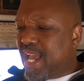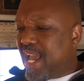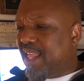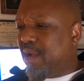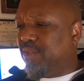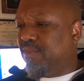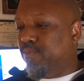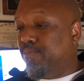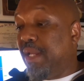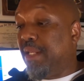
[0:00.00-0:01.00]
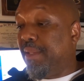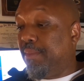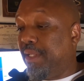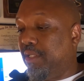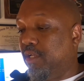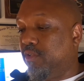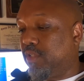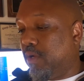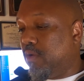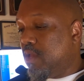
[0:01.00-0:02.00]
and that was many, many, many
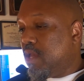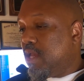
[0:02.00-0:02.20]
years ago.